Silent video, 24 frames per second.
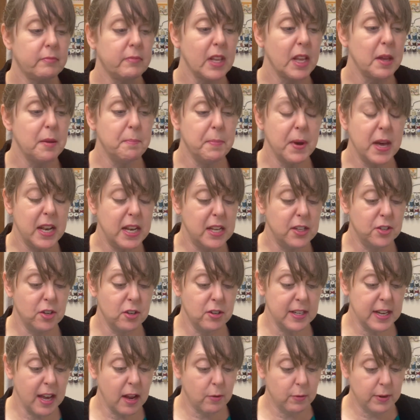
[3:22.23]
But it
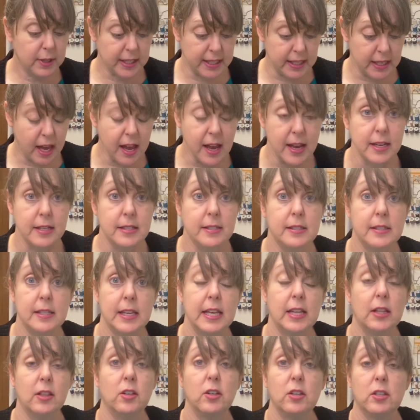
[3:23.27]
turned out really nice.
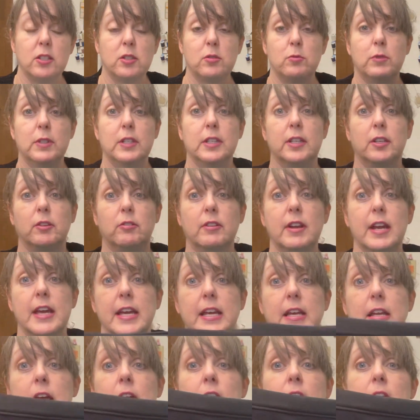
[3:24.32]
It looks really
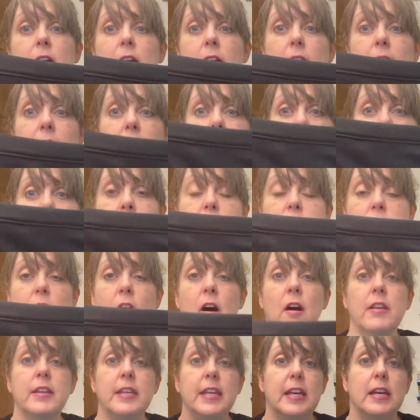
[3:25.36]
great. And
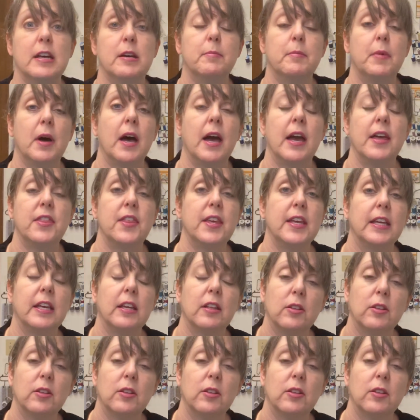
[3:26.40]
on him, I think it